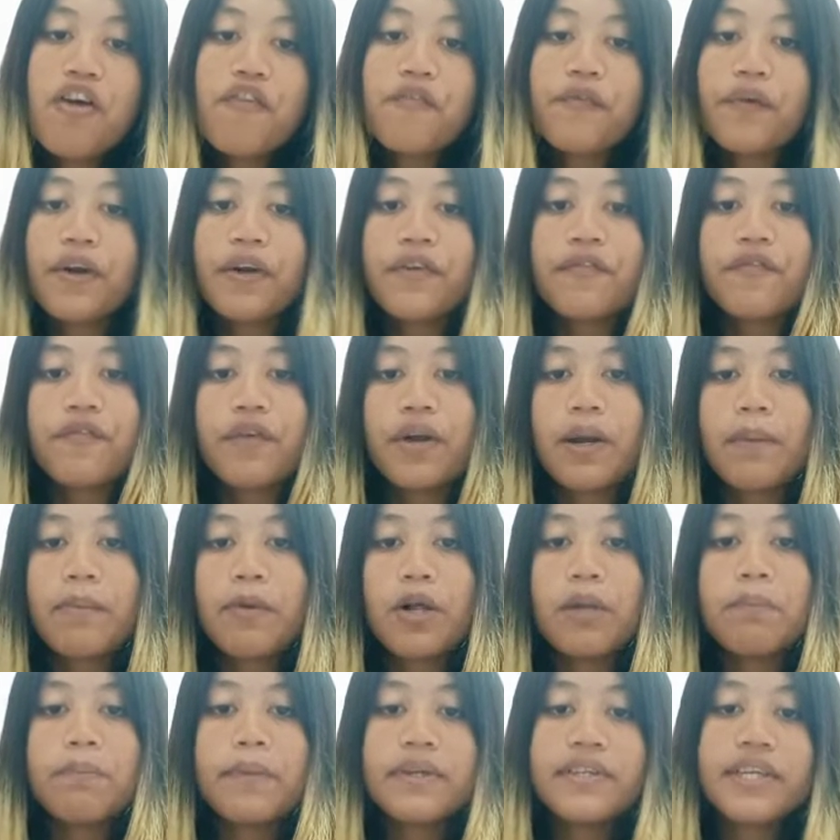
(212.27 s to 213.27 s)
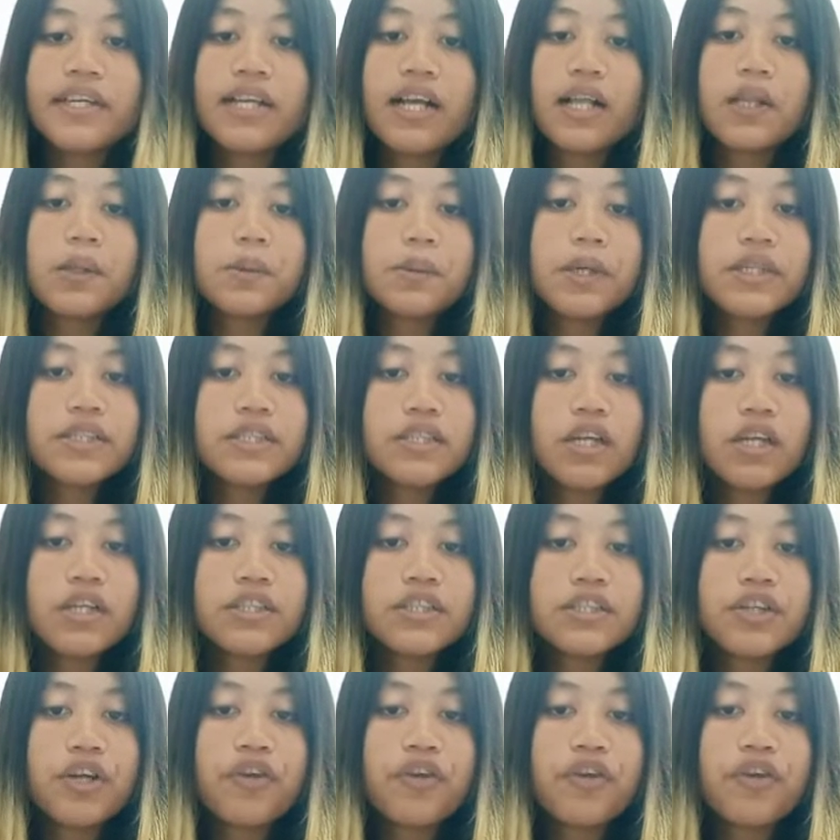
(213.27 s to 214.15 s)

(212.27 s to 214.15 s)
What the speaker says: preferable medical reasons,